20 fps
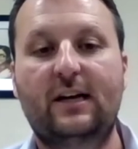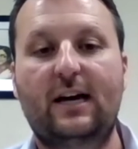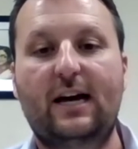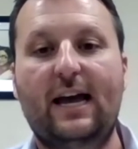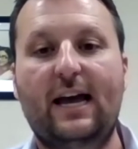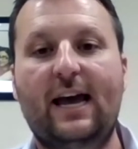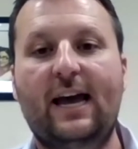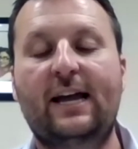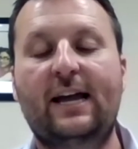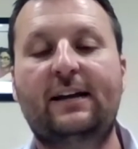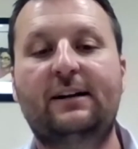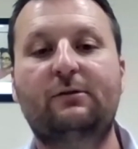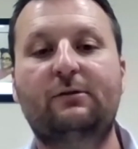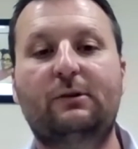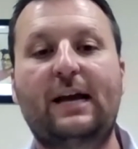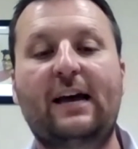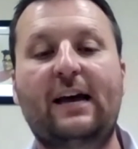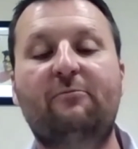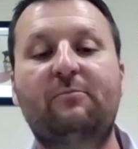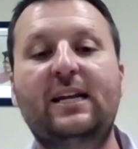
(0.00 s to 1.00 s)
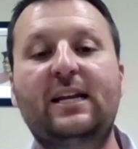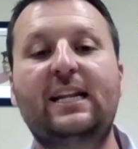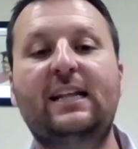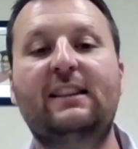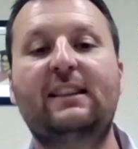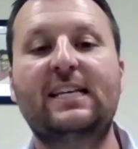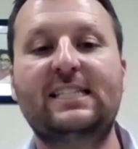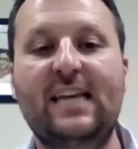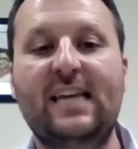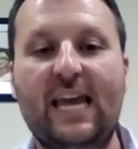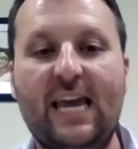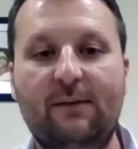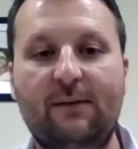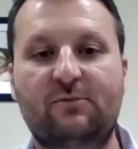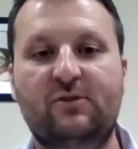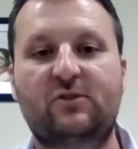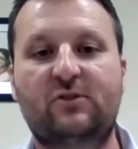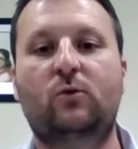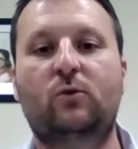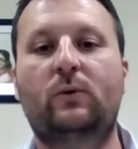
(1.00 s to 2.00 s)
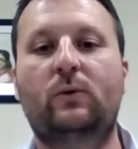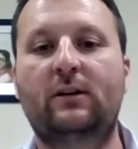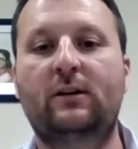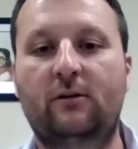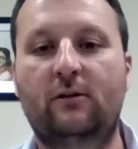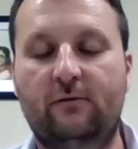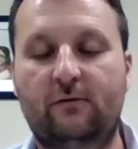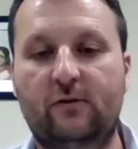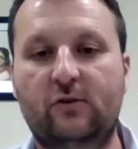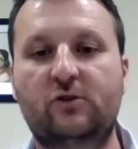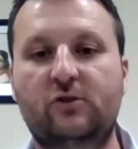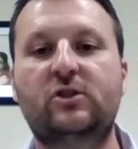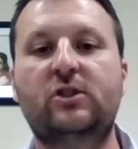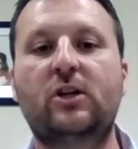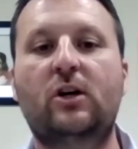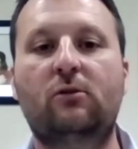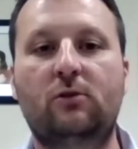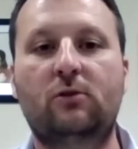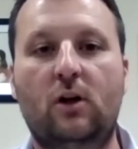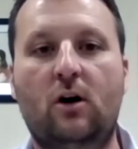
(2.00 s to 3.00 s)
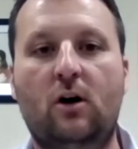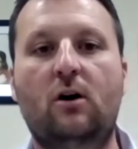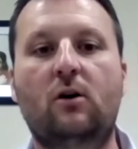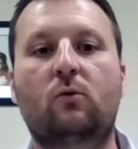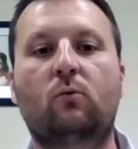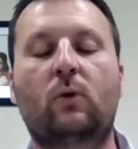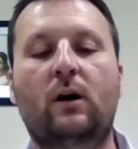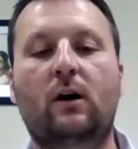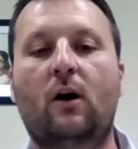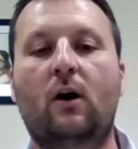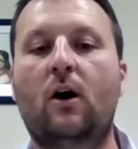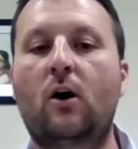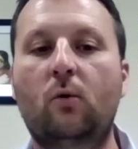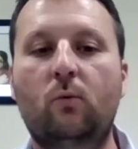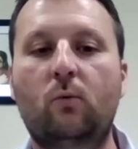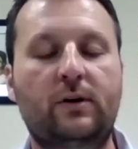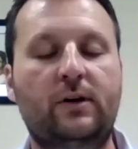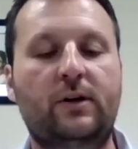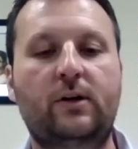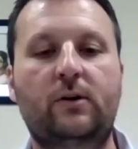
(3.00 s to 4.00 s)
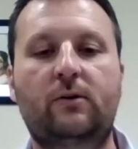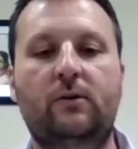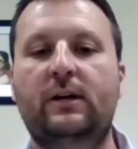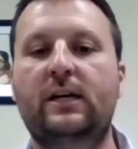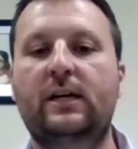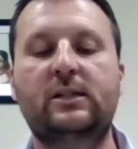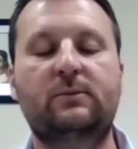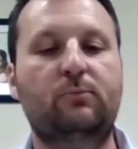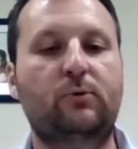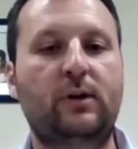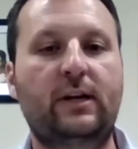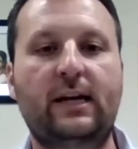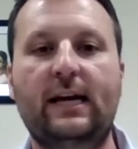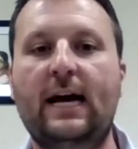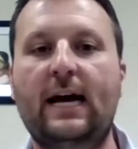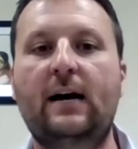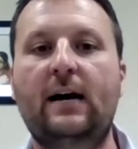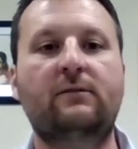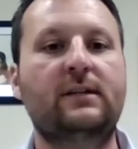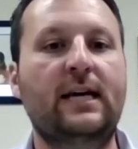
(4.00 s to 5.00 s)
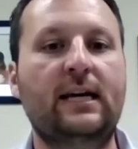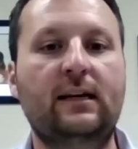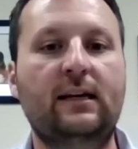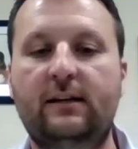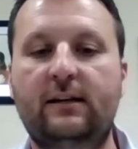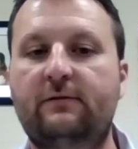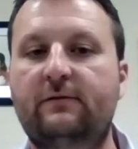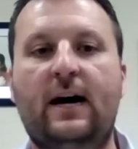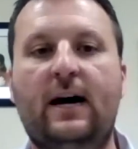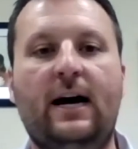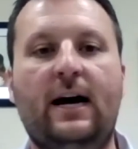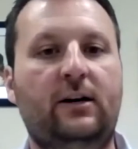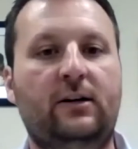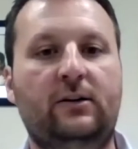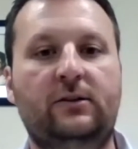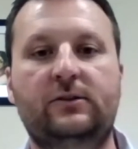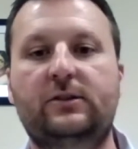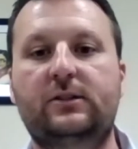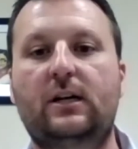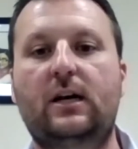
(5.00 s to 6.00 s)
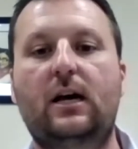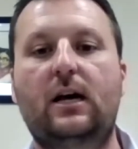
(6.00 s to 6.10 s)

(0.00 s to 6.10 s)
and have been in this hamster wheel for so long, where all we're doing is putting out daily fires,